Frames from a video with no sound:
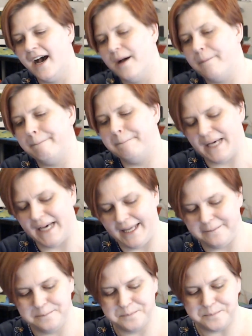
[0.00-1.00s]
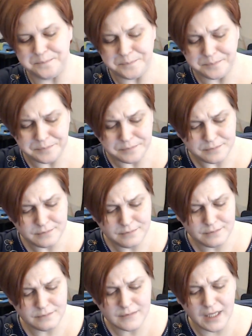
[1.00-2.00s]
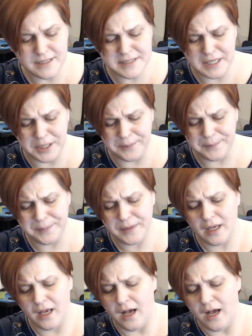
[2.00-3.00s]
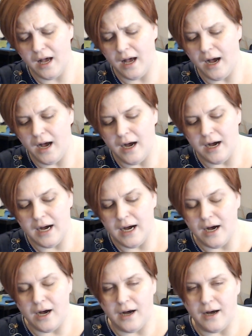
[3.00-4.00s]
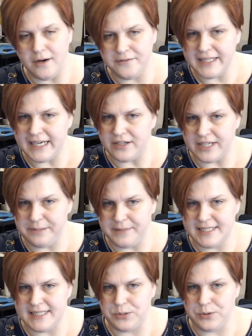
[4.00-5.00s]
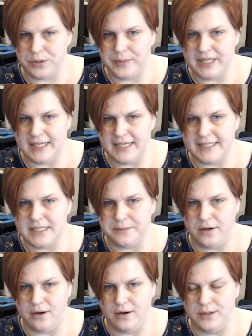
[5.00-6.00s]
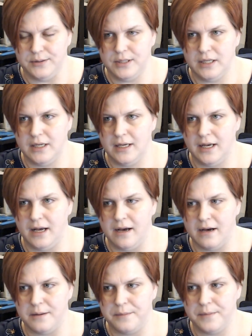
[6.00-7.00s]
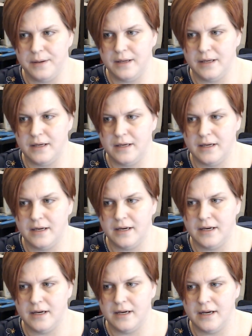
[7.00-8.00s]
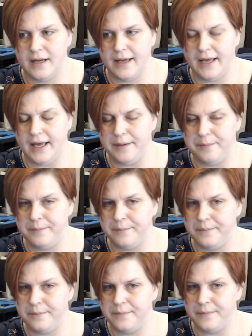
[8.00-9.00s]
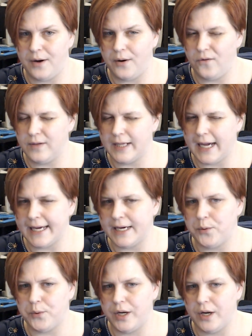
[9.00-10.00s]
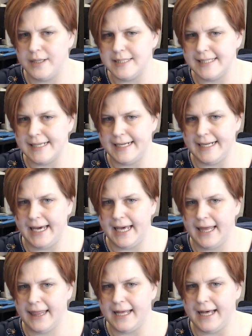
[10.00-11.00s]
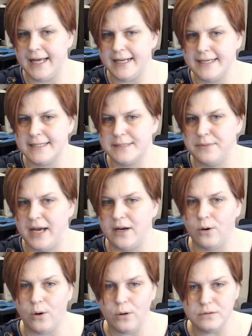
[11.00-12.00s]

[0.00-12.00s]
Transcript: But so hopefully I'll get my Stitch With Me done tomorrow, and hopefully I get one on Sunday. That is my goal.